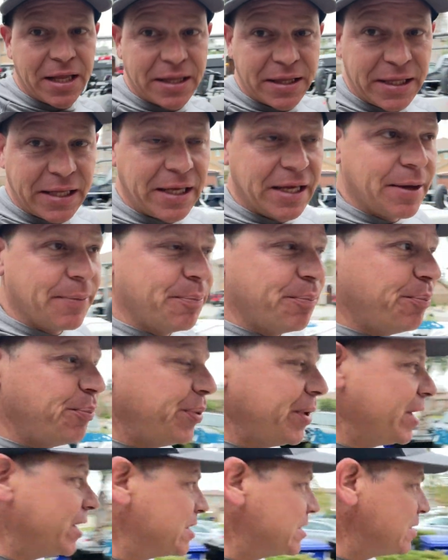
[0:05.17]
the
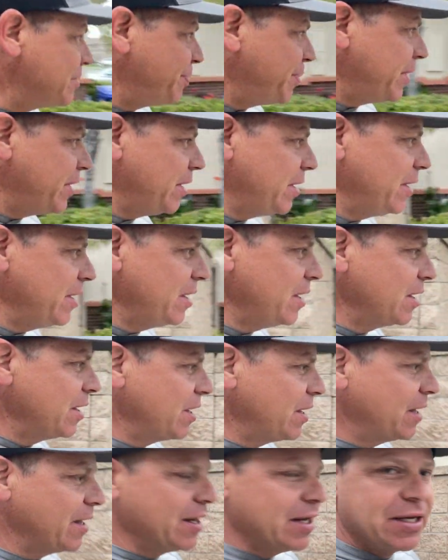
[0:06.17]
Bixby
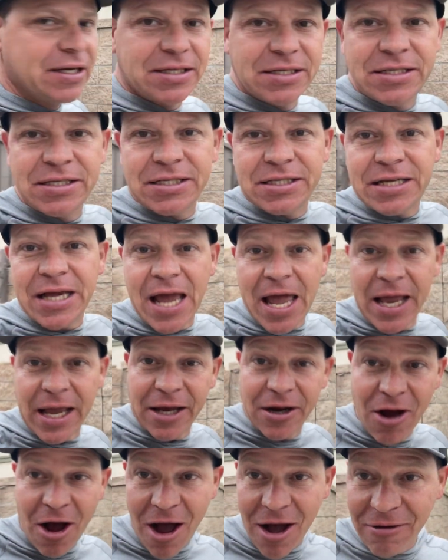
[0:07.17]

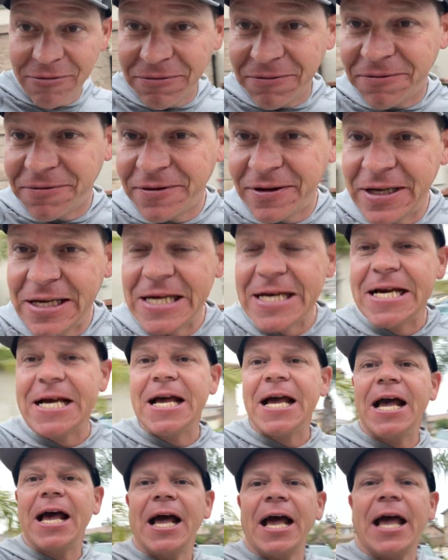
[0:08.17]
taken off,
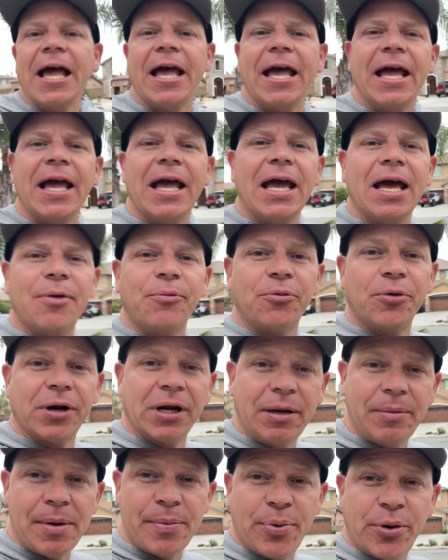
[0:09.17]
and we're
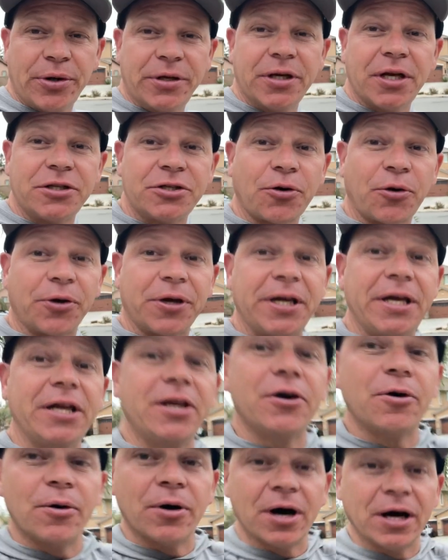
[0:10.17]
going to be putting the
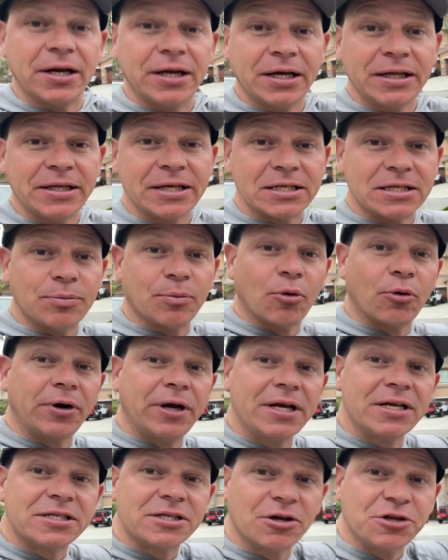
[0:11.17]
Torqeedo on this
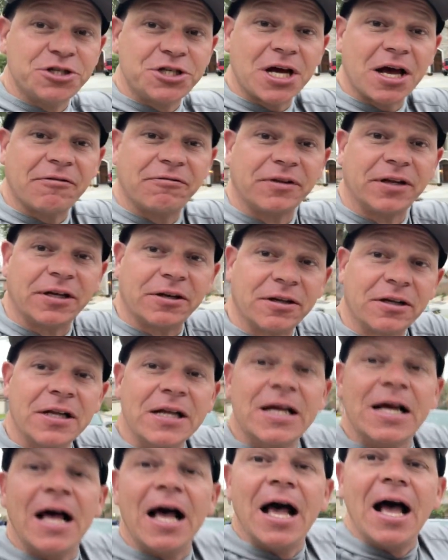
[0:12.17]
morning. So Jeff Little
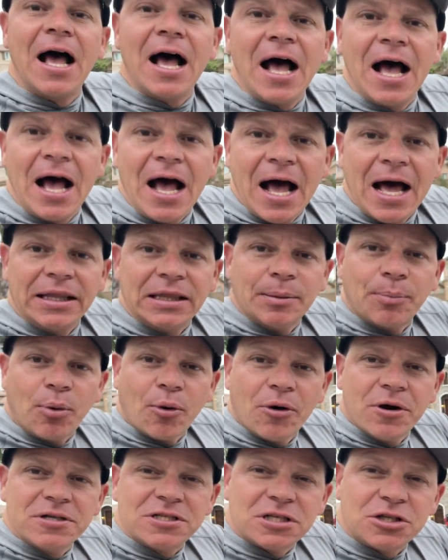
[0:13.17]
and the
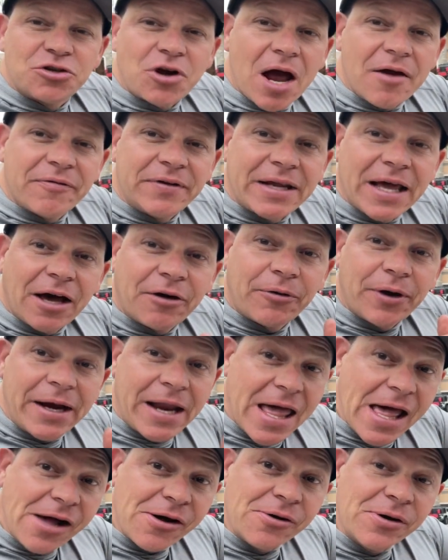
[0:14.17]
boys are driving down right
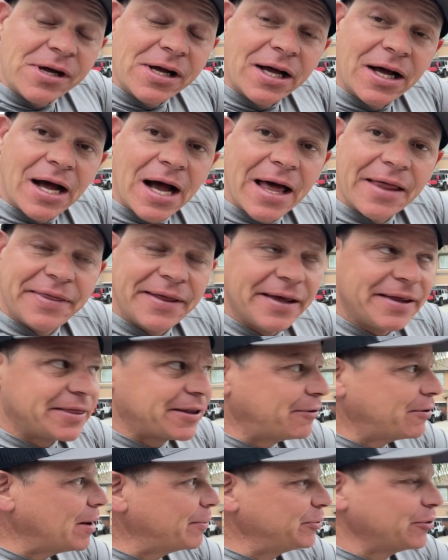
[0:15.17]
now. I think
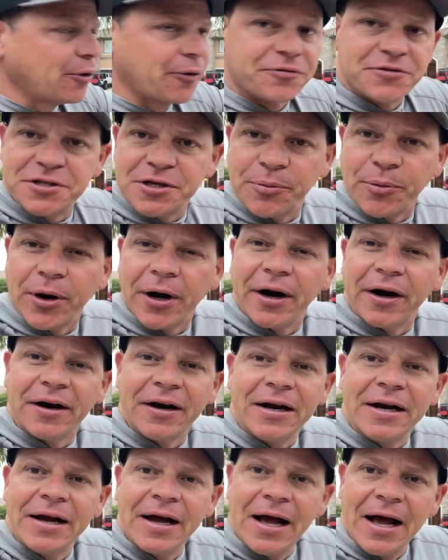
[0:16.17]
they're up north somewhere.
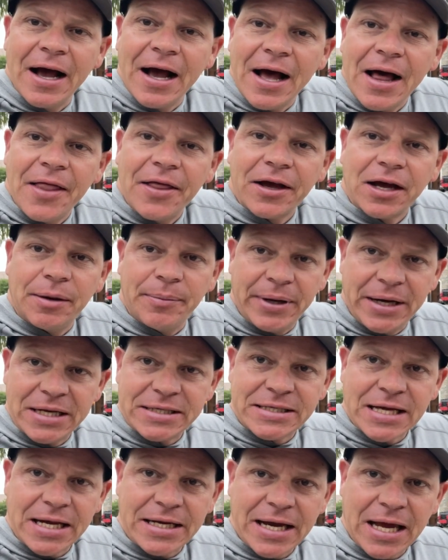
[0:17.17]
They're going to meet
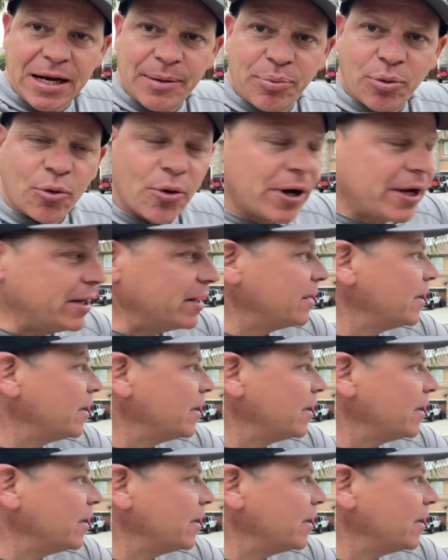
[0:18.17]
us at Dana Point.